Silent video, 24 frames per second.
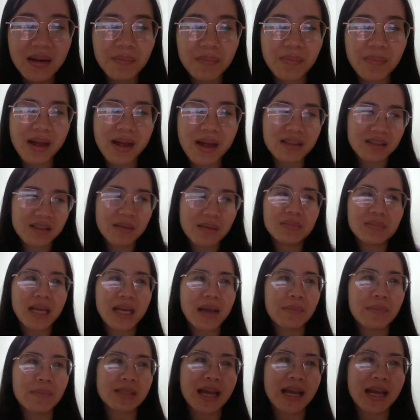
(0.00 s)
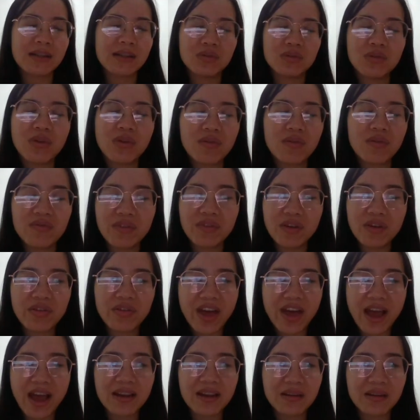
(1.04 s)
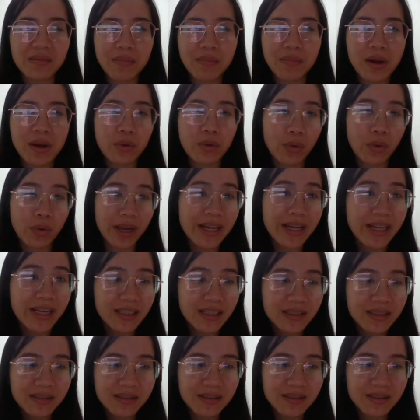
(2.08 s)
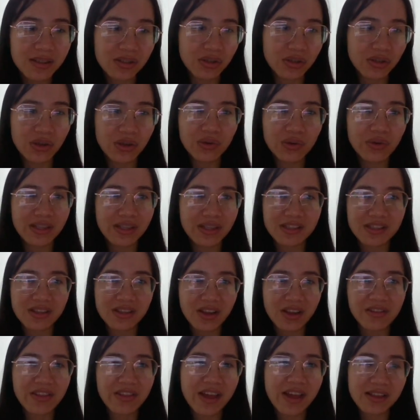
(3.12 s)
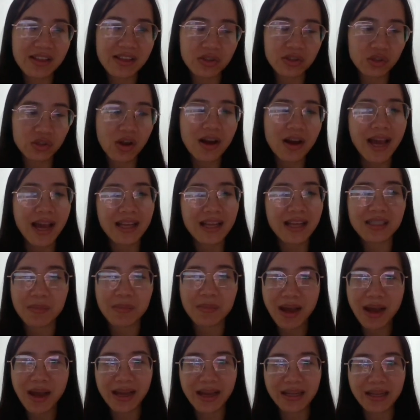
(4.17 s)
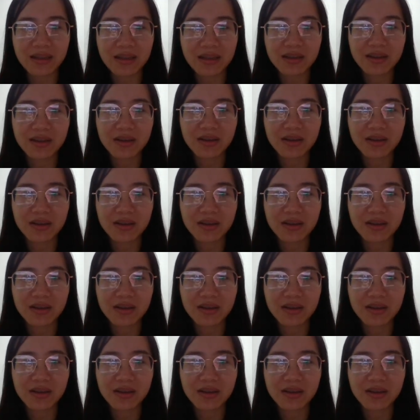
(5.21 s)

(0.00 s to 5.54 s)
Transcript: But sometimes I don't feel that my writing skill is not that strong as my